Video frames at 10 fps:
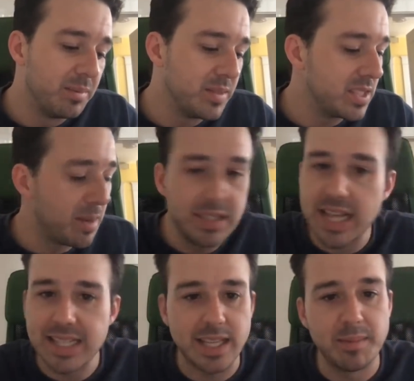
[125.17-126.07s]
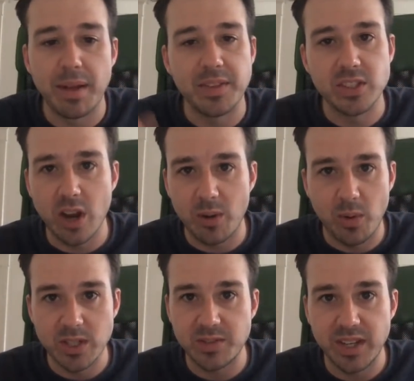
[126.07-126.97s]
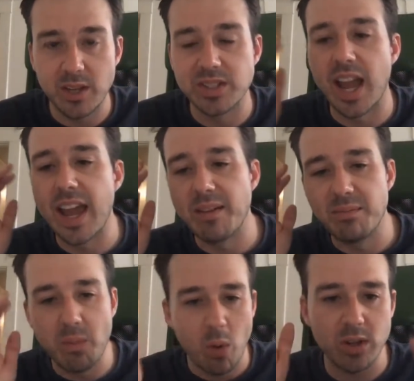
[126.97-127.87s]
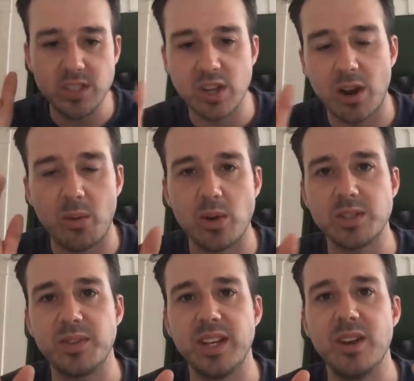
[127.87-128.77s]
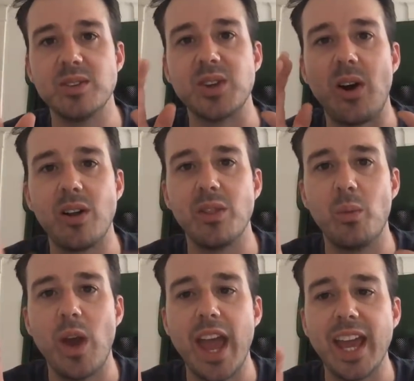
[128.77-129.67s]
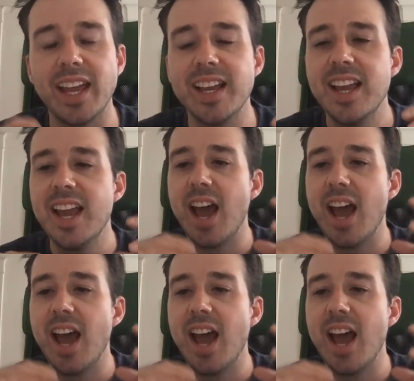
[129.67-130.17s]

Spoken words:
Somebody's asking about the Star Wars videos. I have more Star Wars videos on the way.